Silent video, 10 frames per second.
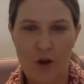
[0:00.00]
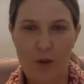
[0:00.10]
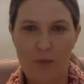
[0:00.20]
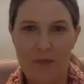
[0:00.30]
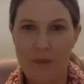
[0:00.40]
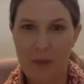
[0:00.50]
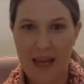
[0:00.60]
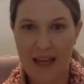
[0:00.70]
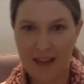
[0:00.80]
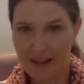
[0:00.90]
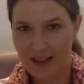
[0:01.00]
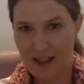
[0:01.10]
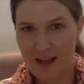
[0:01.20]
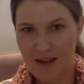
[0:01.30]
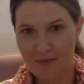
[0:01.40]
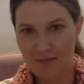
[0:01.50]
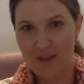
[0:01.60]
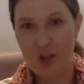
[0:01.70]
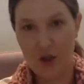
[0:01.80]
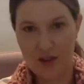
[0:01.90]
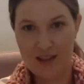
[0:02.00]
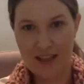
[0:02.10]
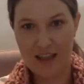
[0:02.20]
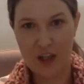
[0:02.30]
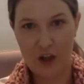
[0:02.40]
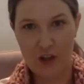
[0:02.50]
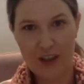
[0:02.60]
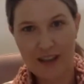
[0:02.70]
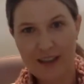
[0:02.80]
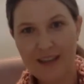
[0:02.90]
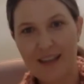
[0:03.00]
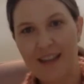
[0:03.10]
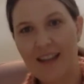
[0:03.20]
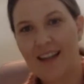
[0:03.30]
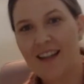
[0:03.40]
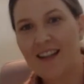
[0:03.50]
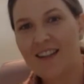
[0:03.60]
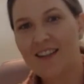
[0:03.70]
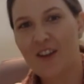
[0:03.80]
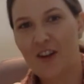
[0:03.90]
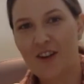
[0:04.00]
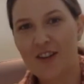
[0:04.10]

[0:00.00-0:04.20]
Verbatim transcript: from the pan, like the um, non stick coating. So yeah.